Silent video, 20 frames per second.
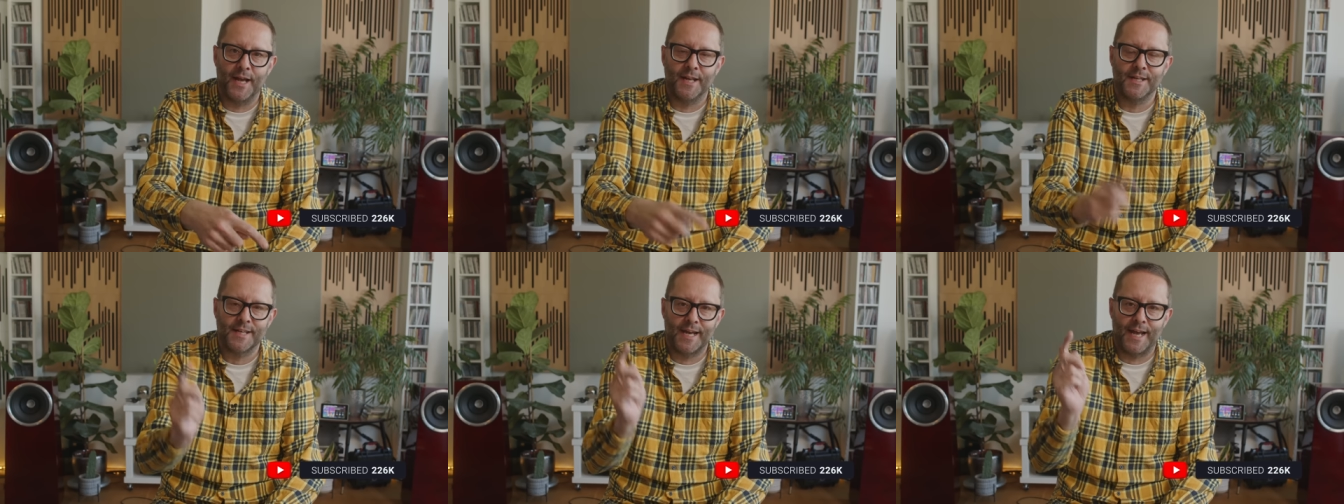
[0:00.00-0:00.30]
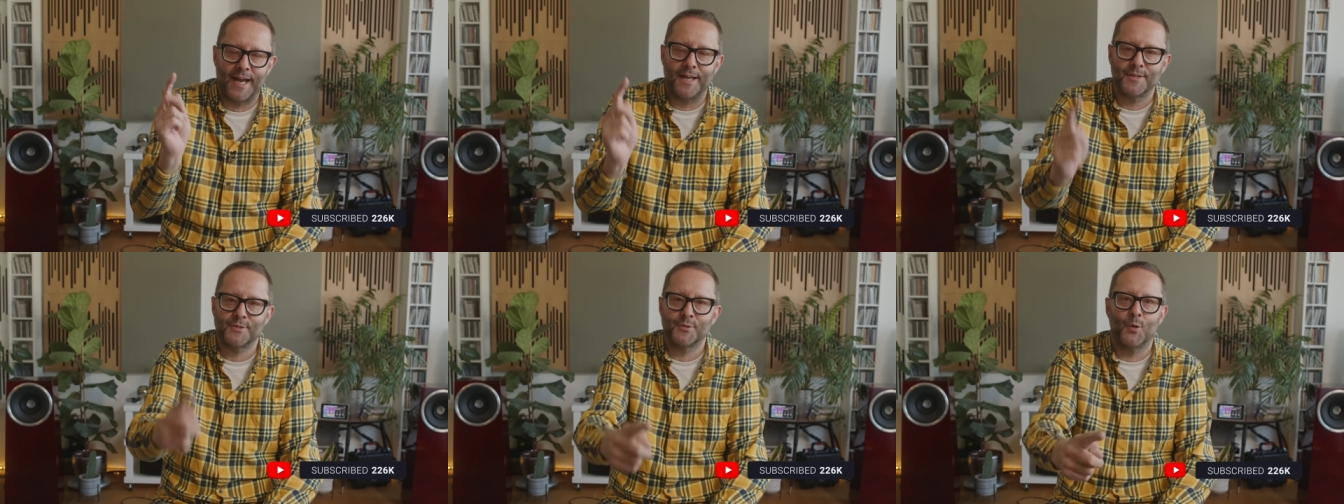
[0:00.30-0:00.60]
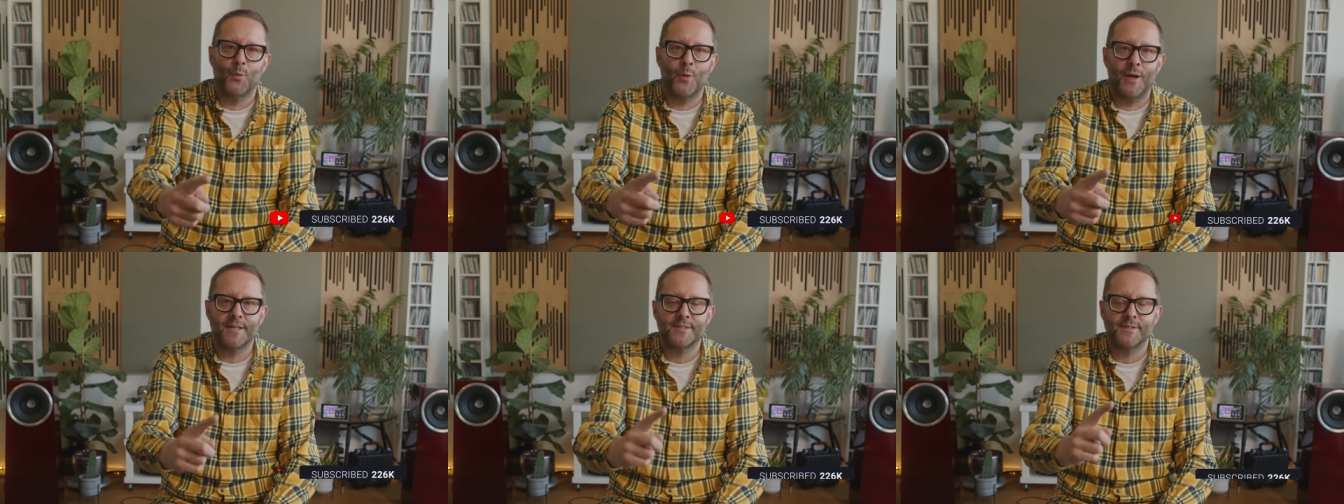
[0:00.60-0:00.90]
And as
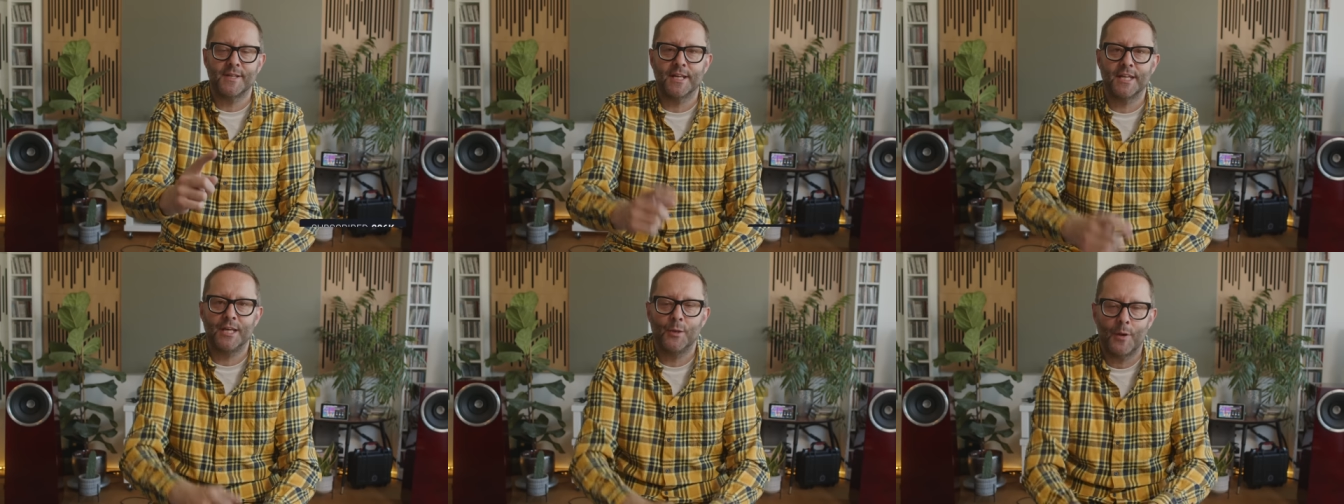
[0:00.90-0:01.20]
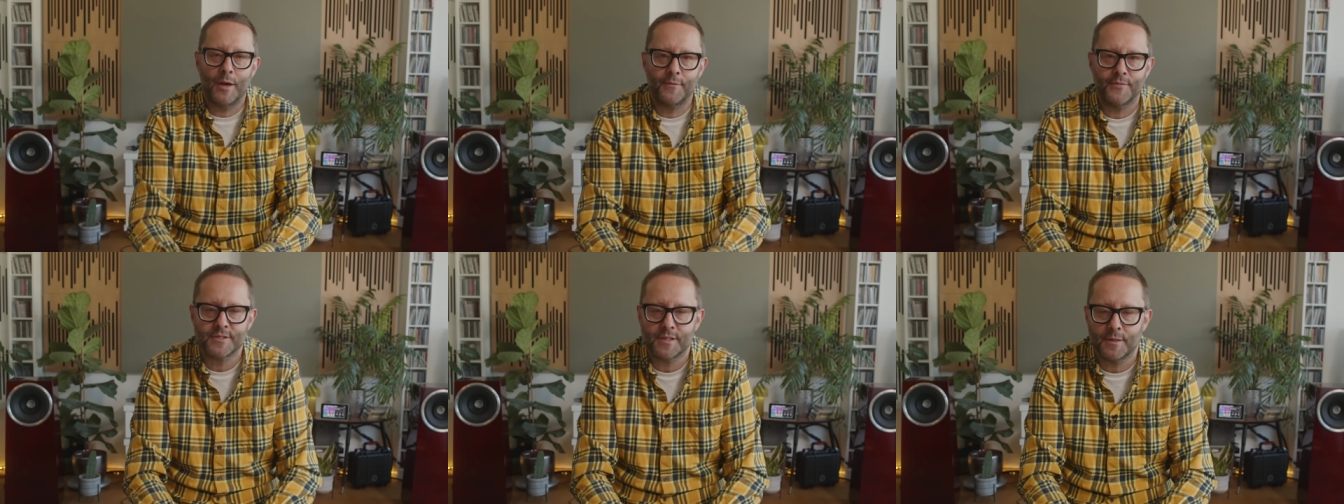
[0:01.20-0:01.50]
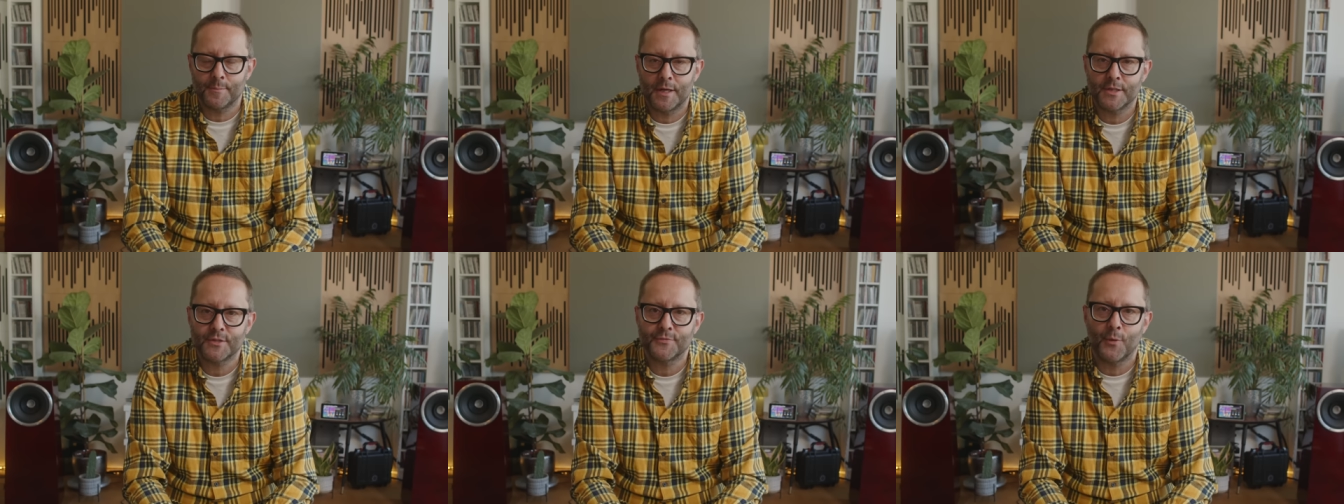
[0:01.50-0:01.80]
always, thank you ever
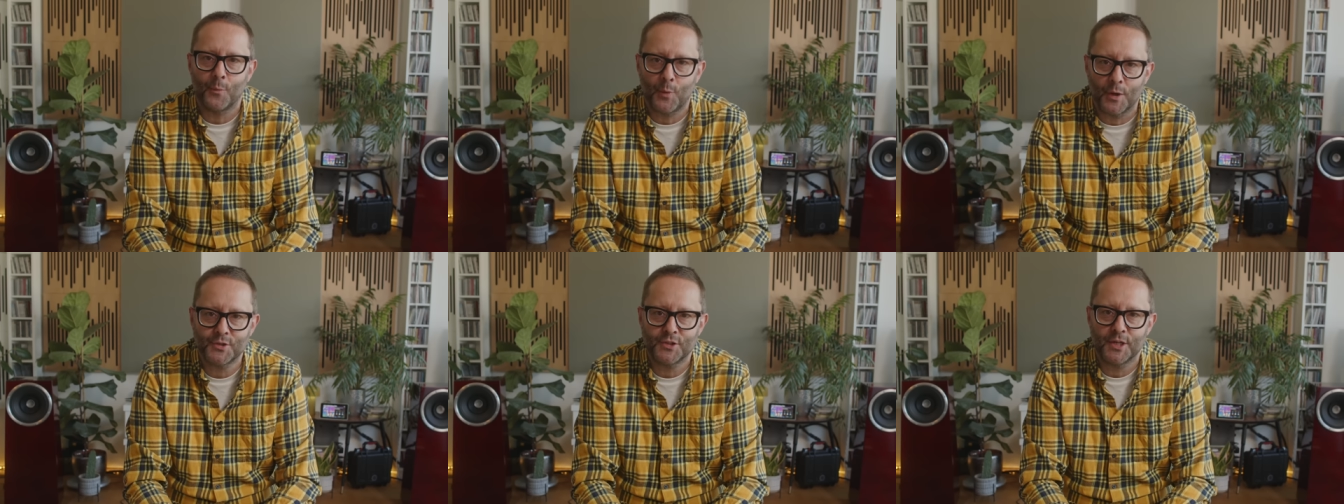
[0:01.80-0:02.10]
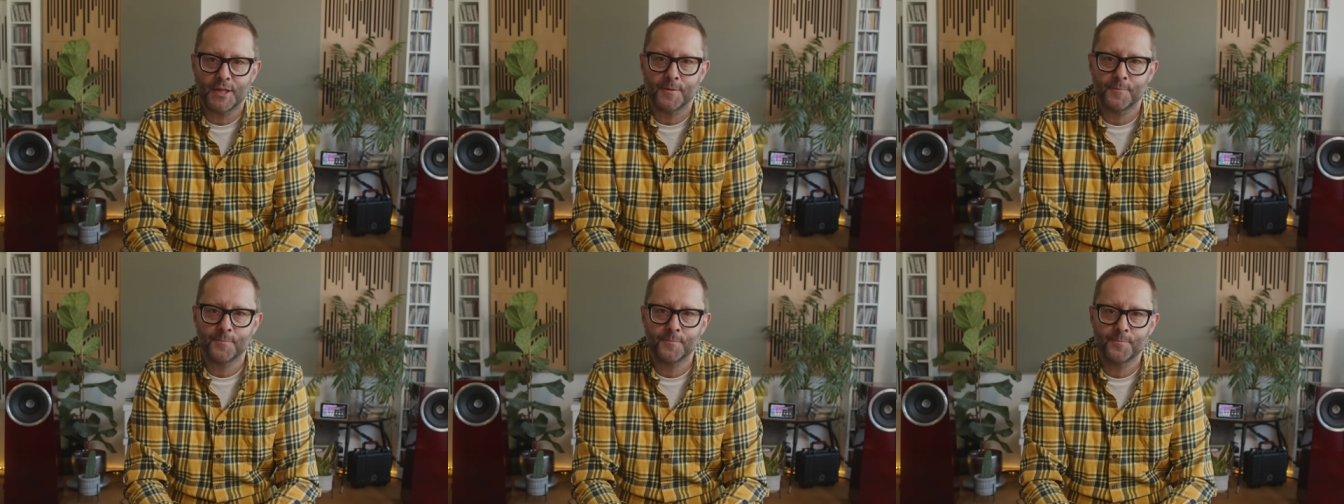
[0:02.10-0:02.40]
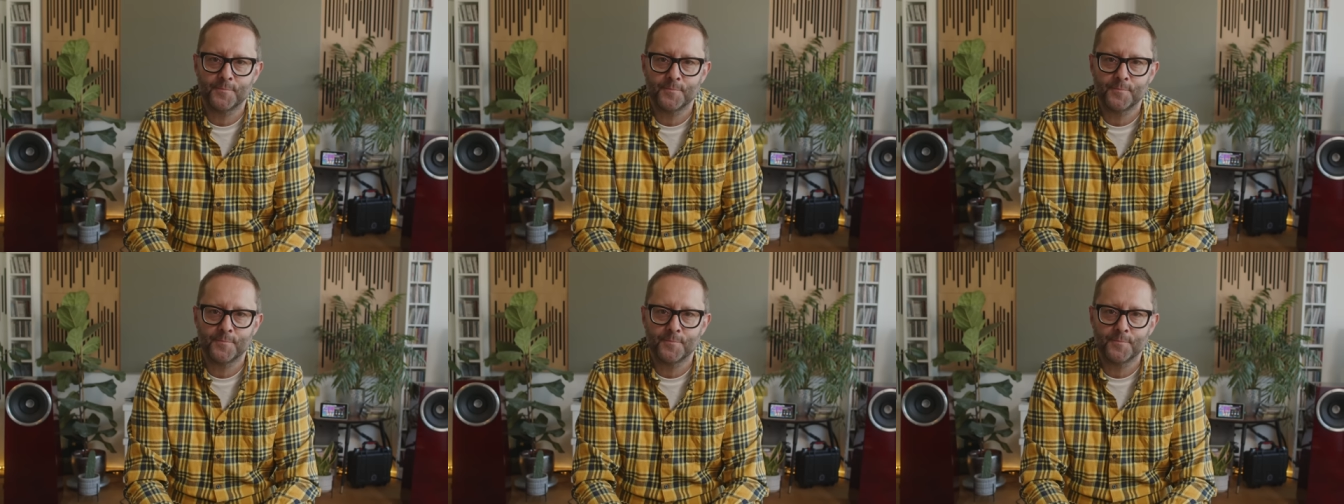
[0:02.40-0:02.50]
so much for watching.